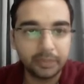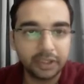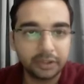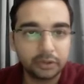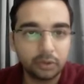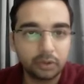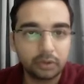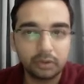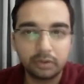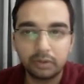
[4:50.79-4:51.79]
That is
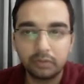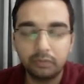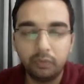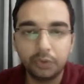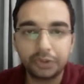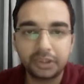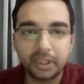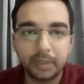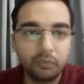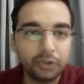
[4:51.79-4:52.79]
your fourth
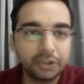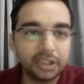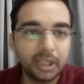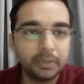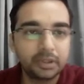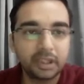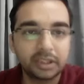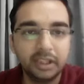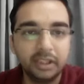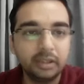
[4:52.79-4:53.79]
step. Fourth step is
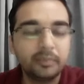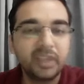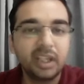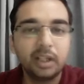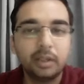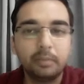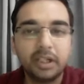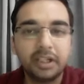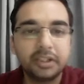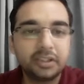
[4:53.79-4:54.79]
nothing
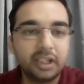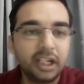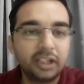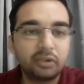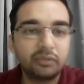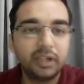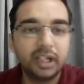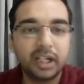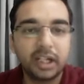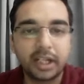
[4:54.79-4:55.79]
but it is the
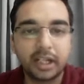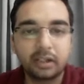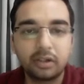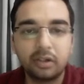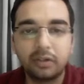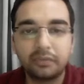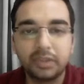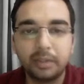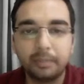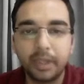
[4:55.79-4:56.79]
electrophilic attack of
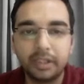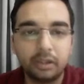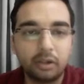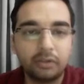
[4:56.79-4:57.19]
the